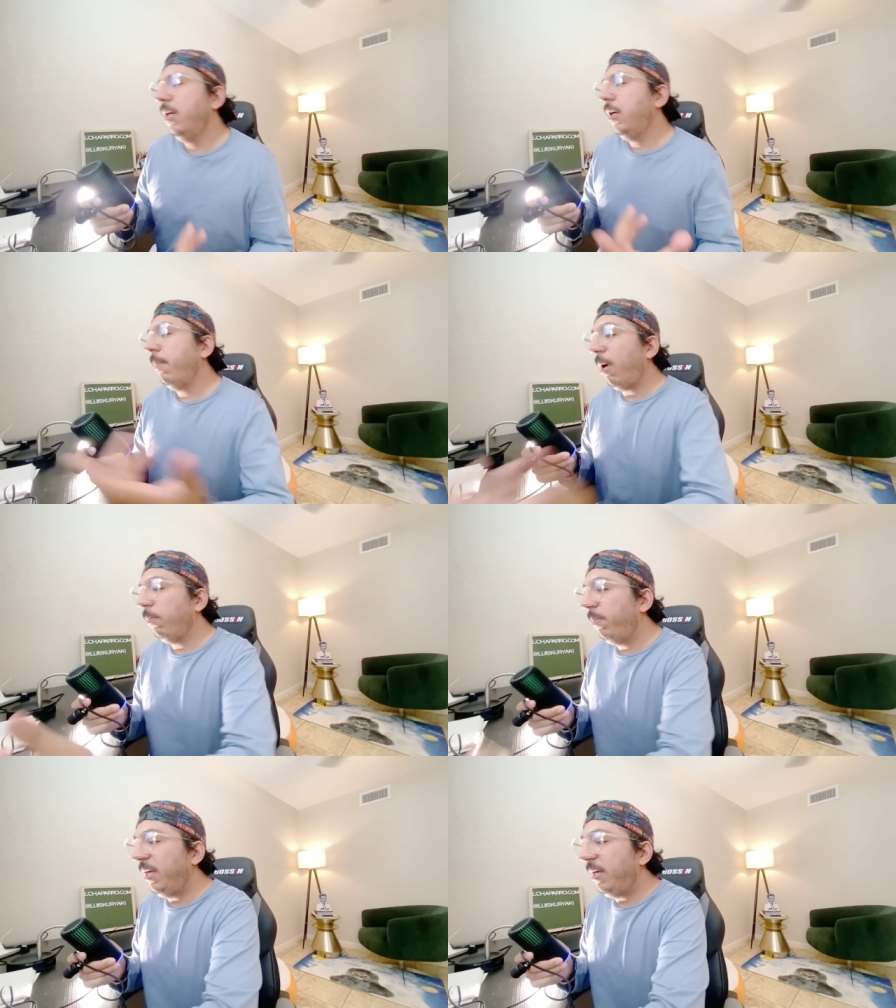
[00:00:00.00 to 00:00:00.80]

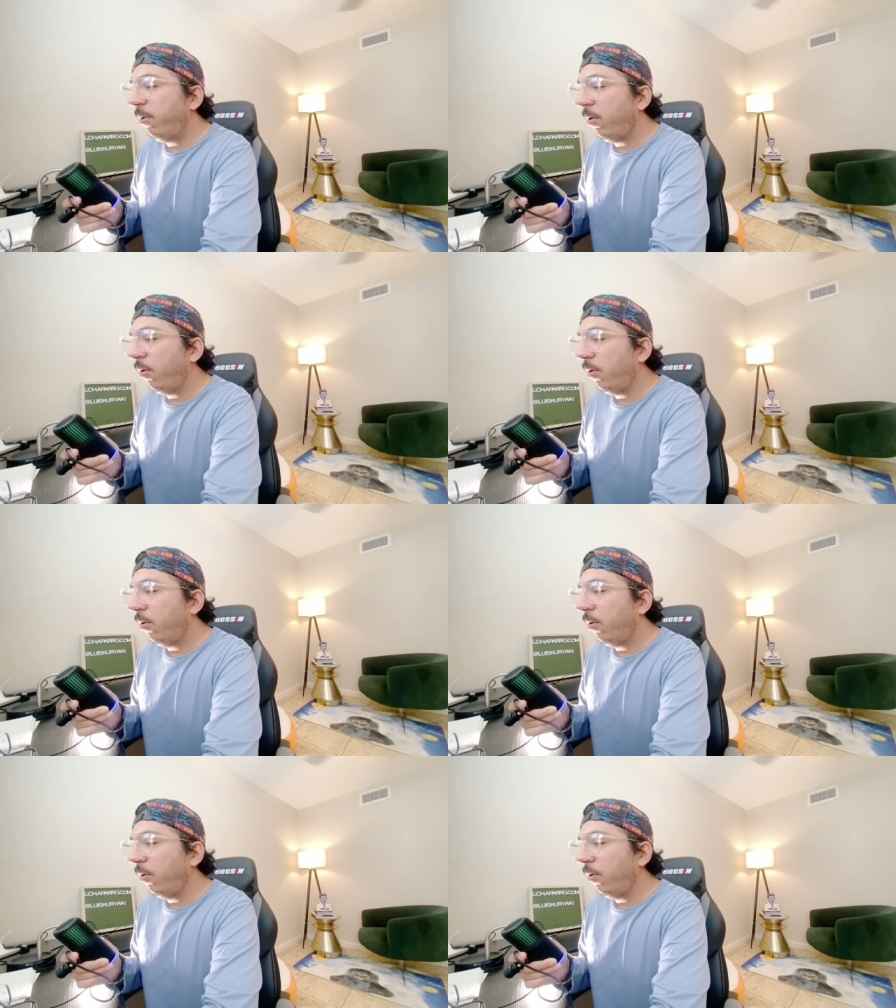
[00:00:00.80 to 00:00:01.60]
about people
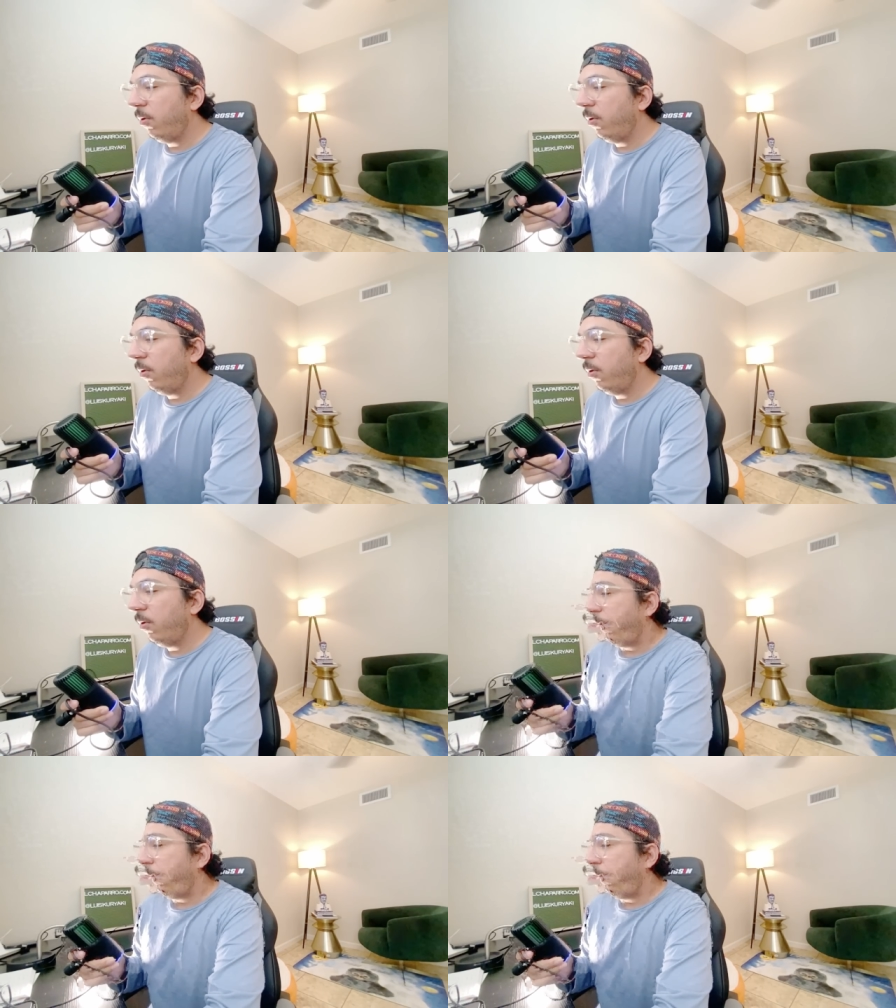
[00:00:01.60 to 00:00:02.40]
like
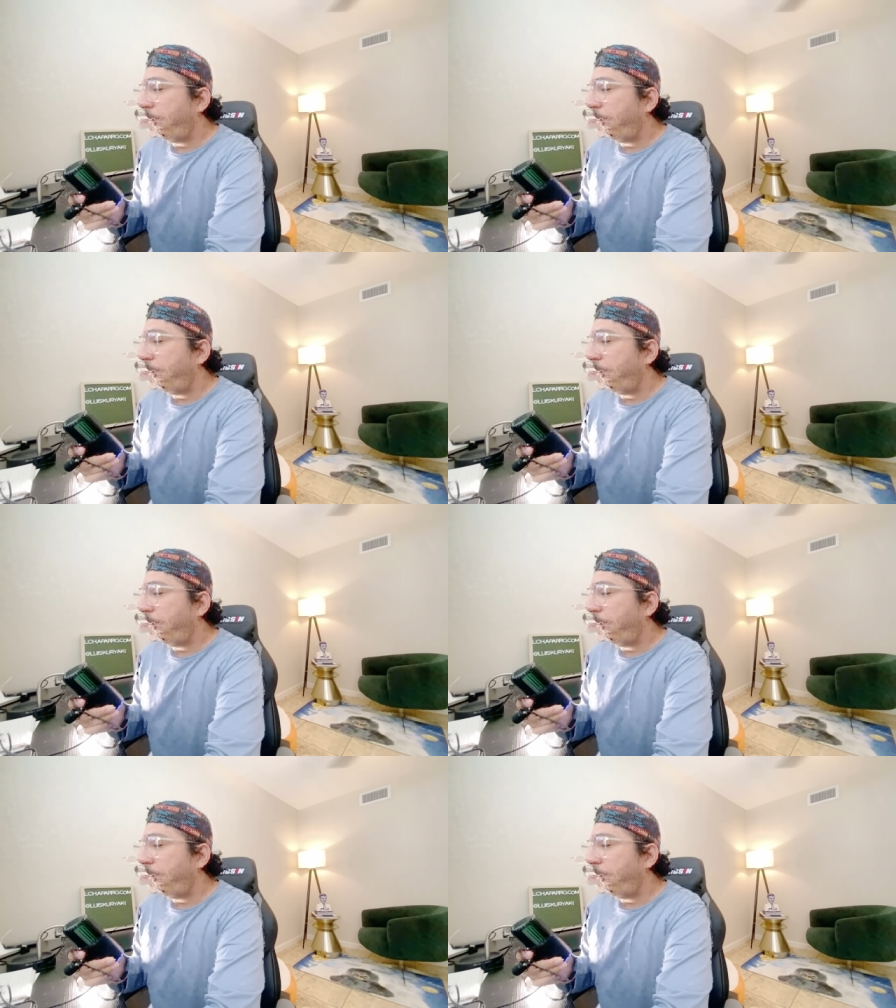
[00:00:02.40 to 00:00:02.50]
El